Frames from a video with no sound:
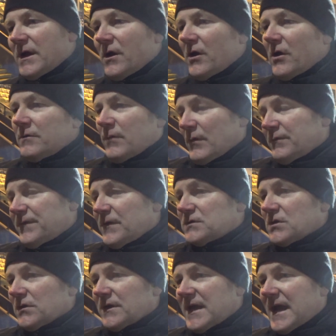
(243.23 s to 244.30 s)
heard,
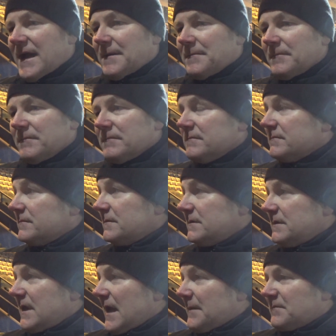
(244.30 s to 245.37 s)
first on
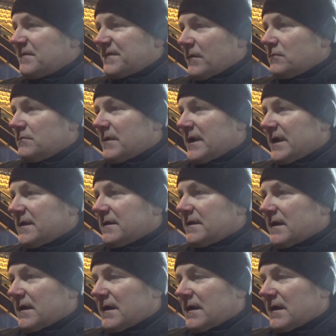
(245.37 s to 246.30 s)
Cam phoned me and